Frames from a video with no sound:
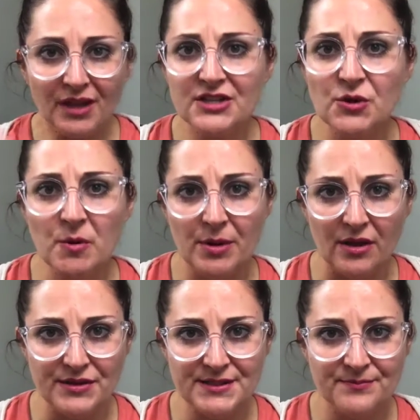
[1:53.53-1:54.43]
So the
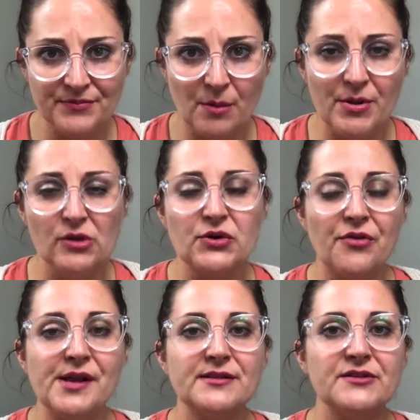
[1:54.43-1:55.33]
bills are
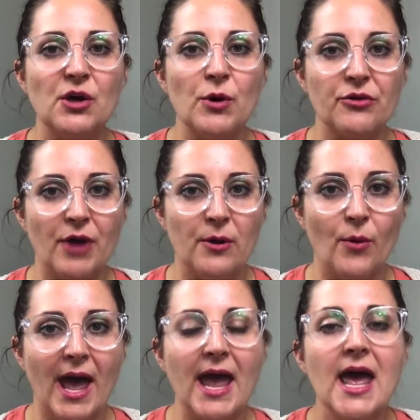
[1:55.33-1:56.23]
things to deal with right
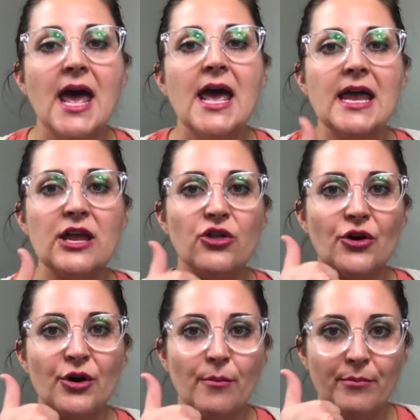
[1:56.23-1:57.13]
away.
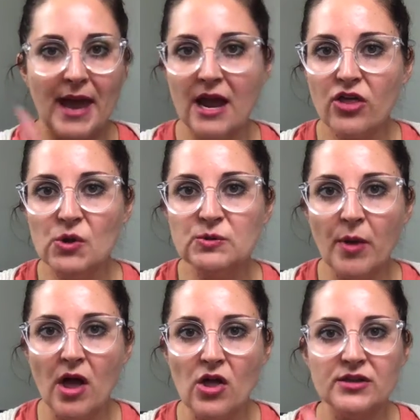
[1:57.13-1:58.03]
Either pay those
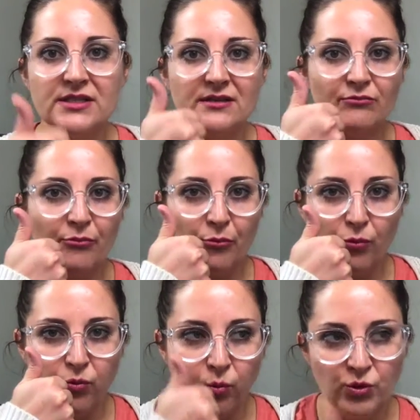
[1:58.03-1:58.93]
bills,
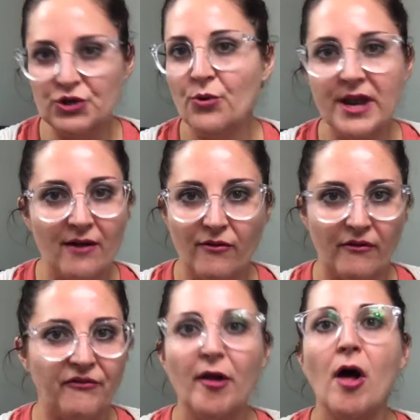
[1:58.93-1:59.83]
do whatever,
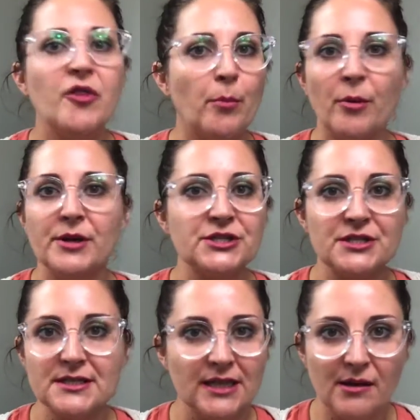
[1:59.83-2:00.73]
fill out the permission
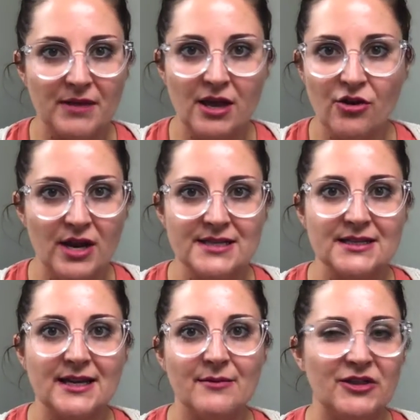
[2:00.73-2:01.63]
slip that you need to
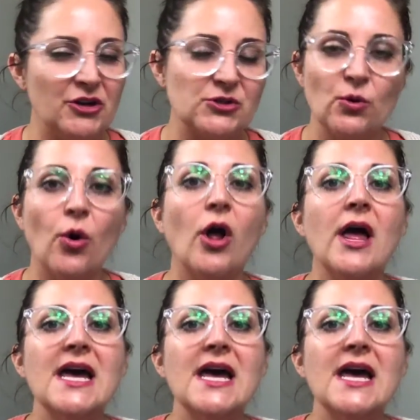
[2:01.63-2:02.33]
send back to your school,